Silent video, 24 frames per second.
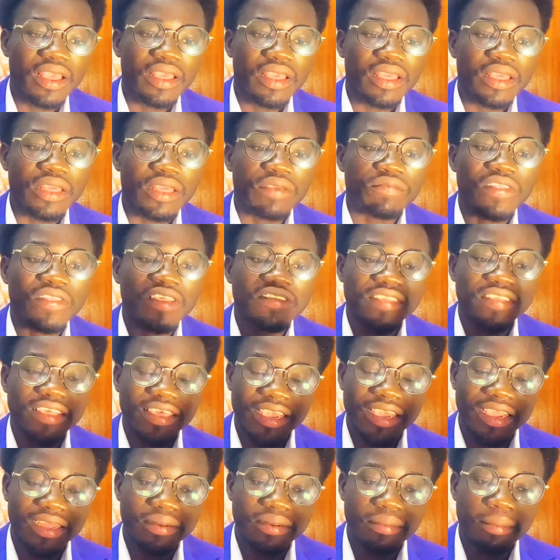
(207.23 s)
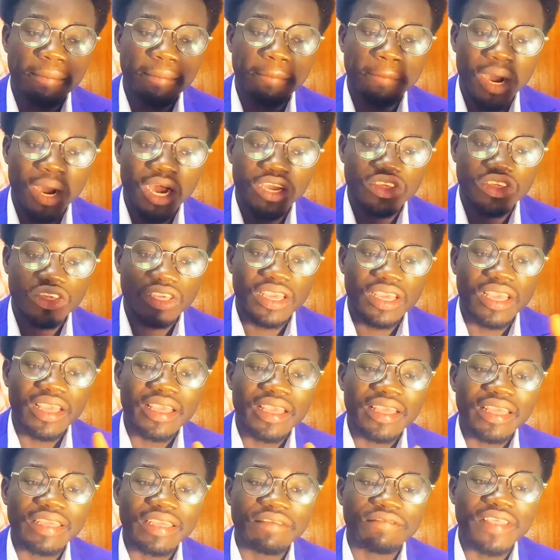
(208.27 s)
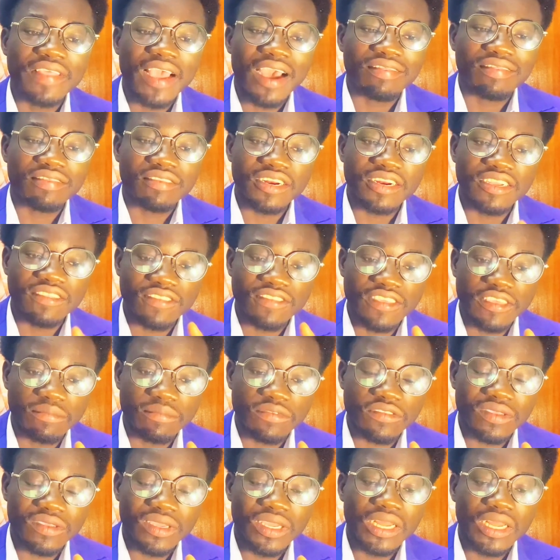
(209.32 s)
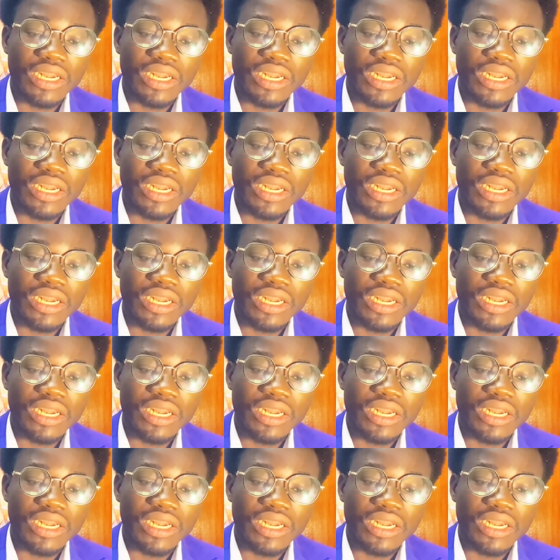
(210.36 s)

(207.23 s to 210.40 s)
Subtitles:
If the second match, if there are 3 teams,